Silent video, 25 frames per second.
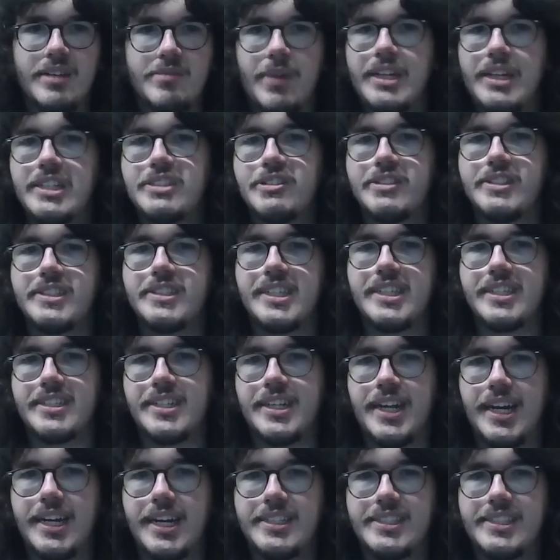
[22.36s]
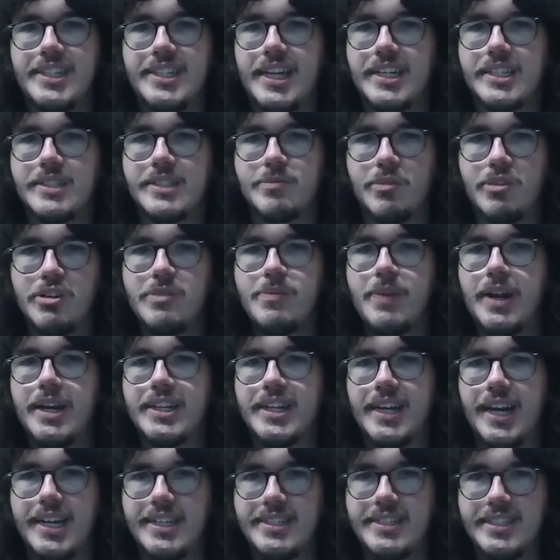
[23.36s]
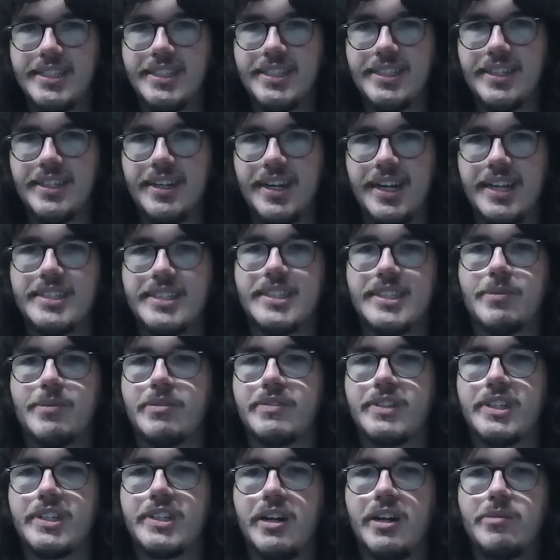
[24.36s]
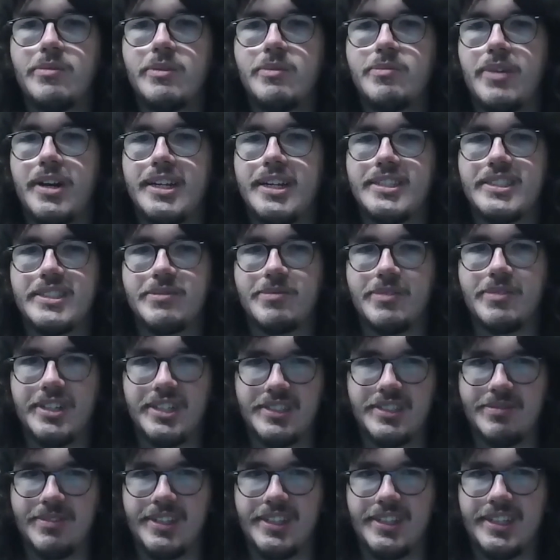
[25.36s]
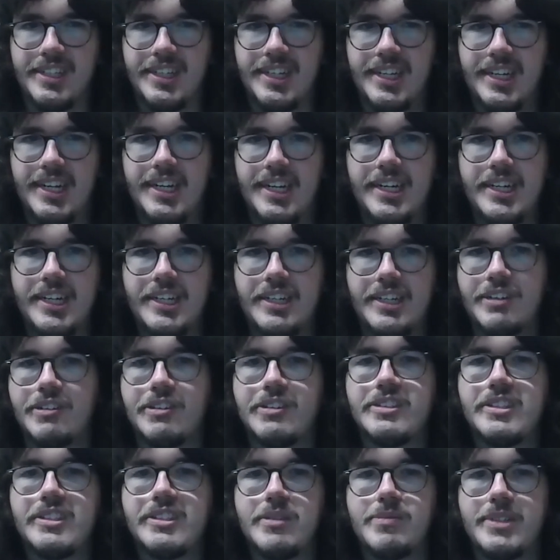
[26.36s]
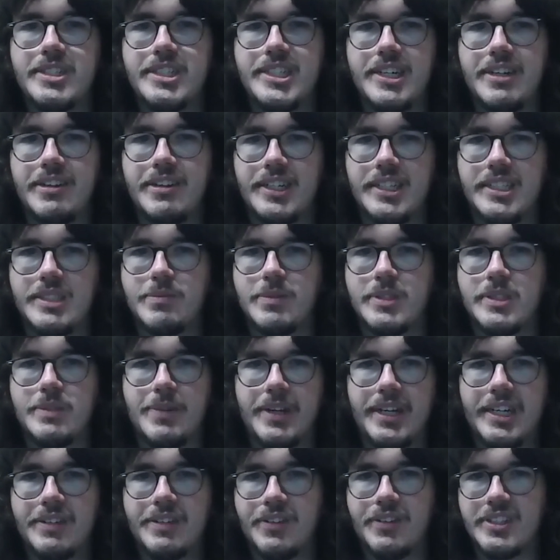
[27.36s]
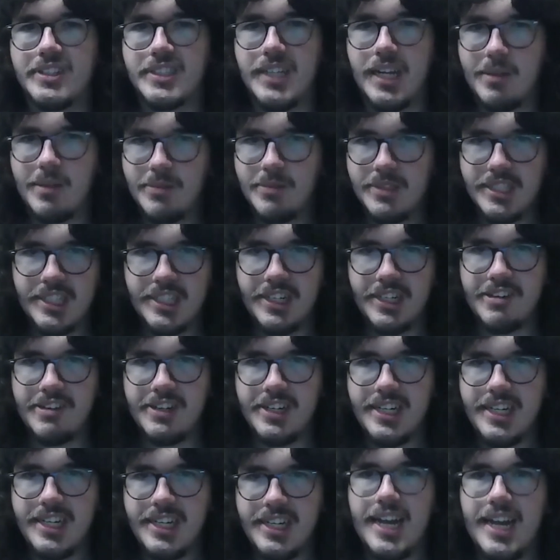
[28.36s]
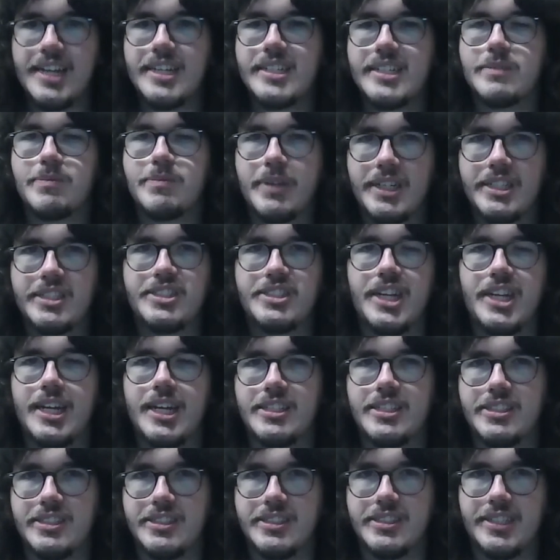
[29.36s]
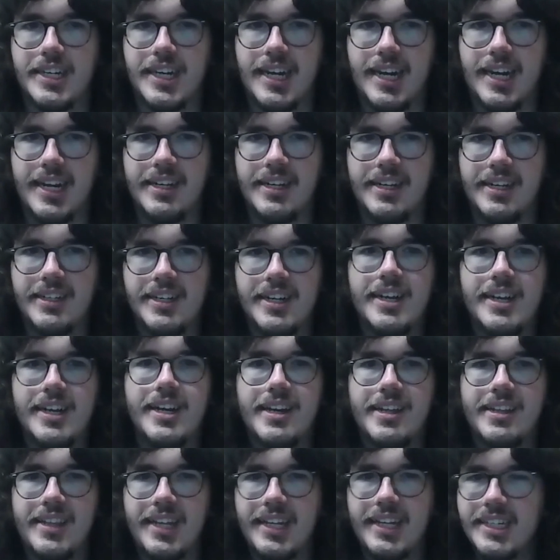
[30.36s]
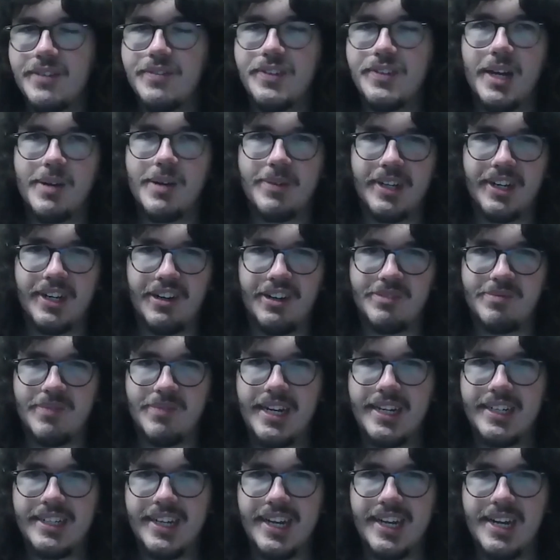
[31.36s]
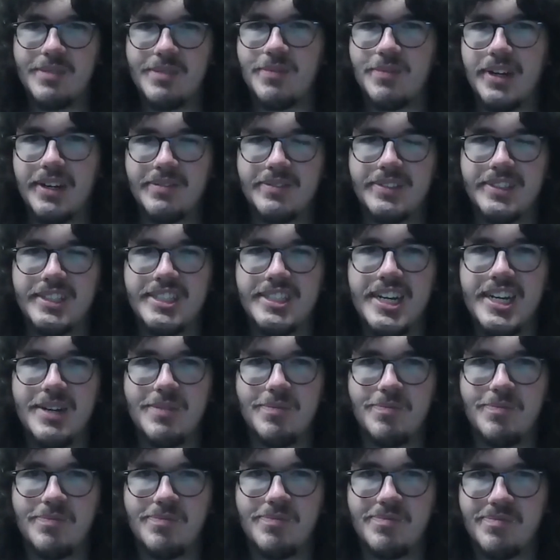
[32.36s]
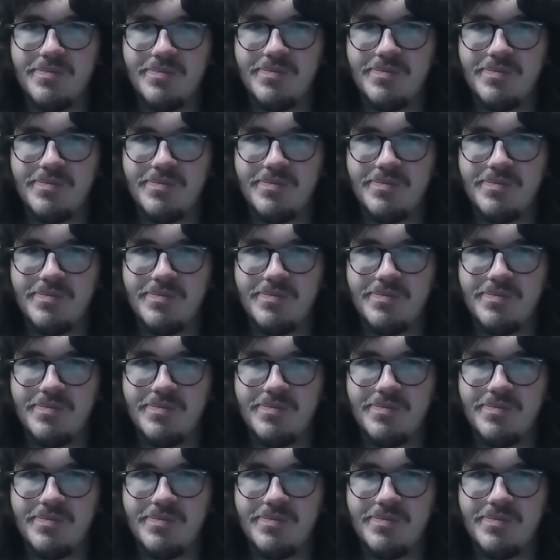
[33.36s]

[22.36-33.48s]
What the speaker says: Mike joins us today to tell us more about Elastic and some of the global brands it works with. He'll also be sharing his perspective on cybersecurity and its biggest challenges today. Thank you for coming along, Mike, and welcome to the jam.